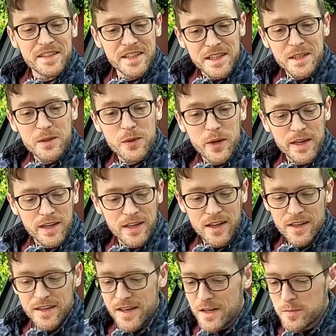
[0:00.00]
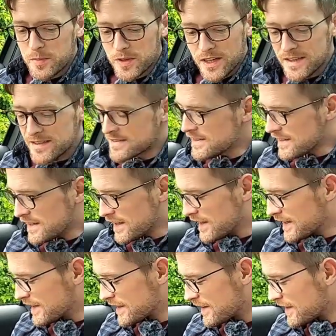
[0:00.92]
seen it quite a lot now, but I still
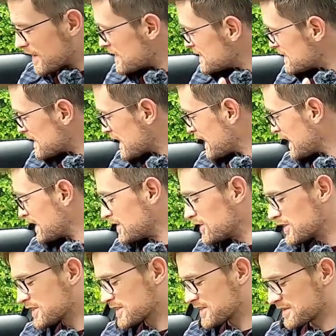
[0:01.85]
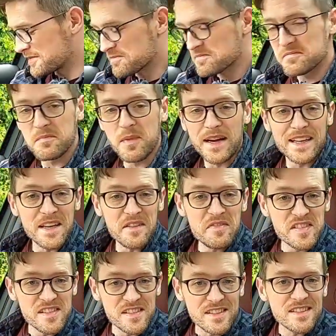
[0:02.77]
like it. I still think it looks
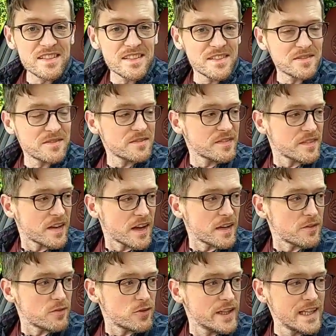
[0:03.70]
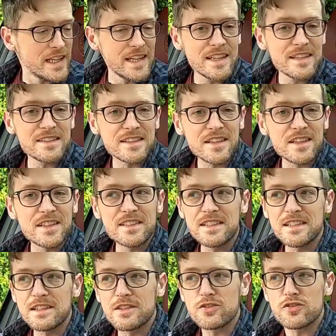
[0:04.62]
magnificent, and it really is a
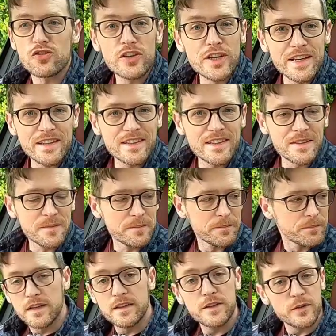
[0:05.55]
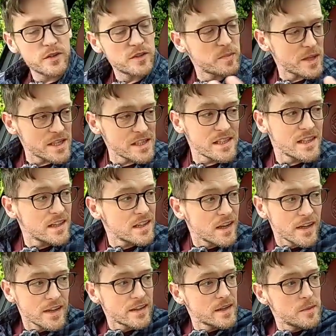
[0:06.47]
nice little treat. I do especially
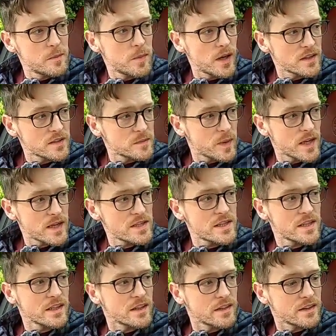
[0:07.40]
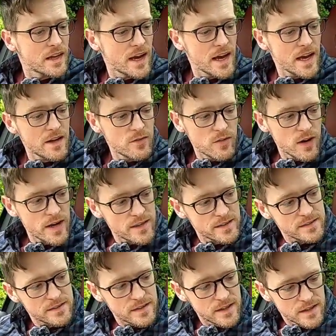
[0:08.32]
like the embossed badging on the
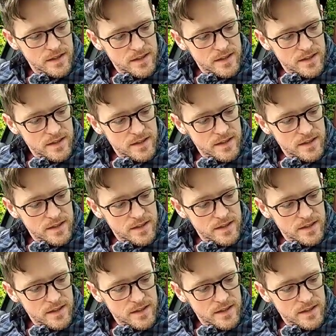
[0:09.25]
headrest.